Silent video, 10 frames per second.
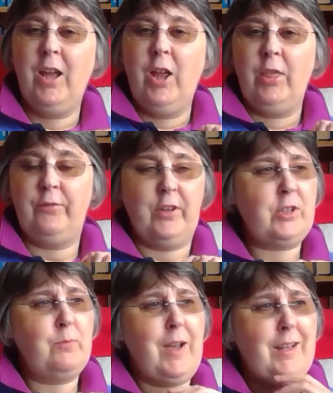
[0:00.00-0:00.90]
The
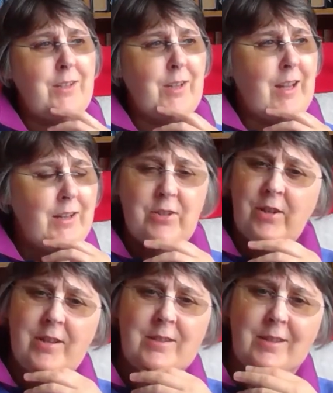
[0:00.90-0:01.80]
first man to
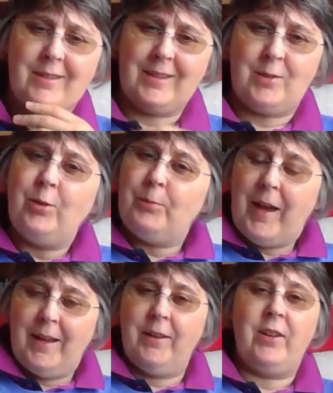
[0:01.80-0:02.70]
enter is this old
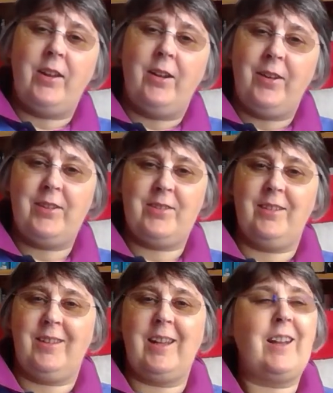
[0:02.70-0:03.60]
man in
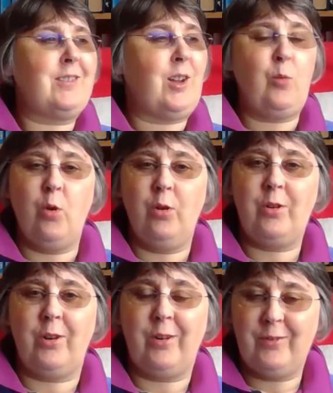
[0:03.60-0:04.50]
a
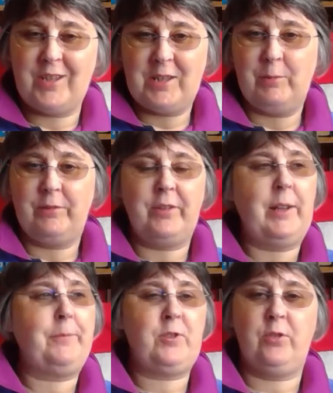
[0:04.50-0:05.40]
walker, or a Zimmer
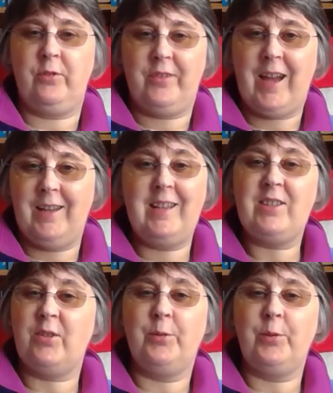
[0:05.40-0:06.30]
frame, so that
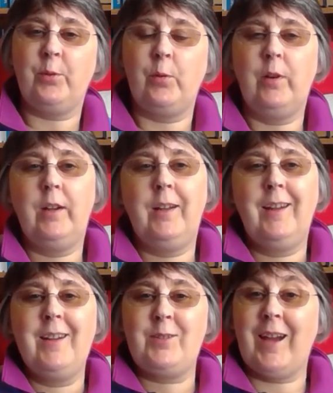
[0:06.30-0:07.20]
he's a no-go.
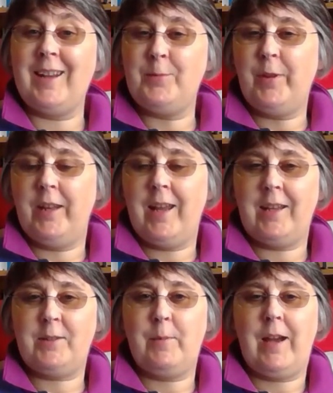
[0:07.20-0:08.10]
So it had to be the
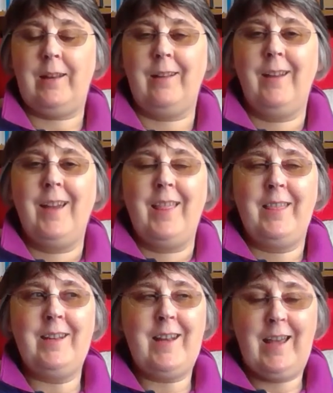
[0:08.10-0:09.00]
next man.
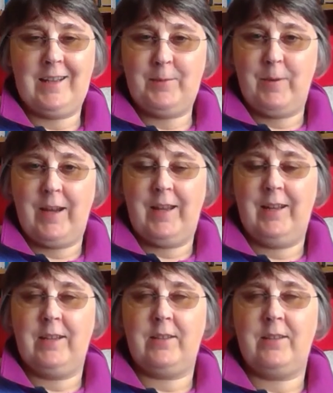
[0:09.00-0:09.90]
The next man
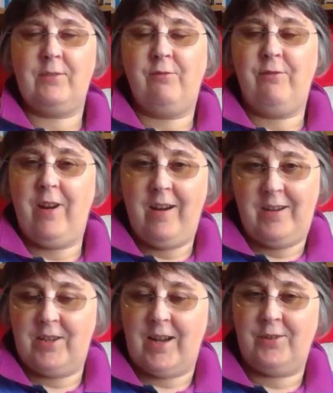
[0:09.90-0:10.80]
is this very
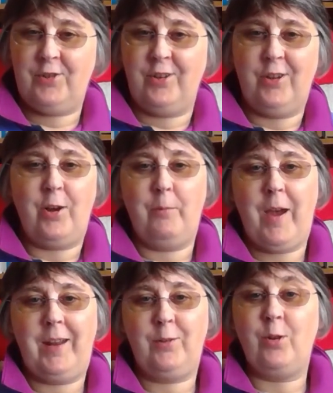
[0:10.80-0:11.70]
dashing young
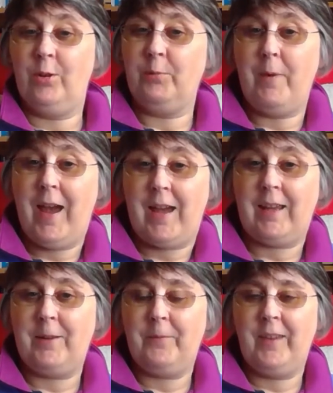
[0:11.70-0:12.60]
man called
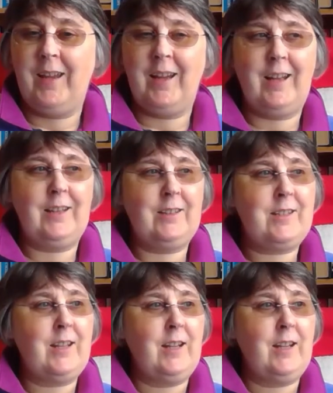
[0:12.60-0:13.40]
Mac, and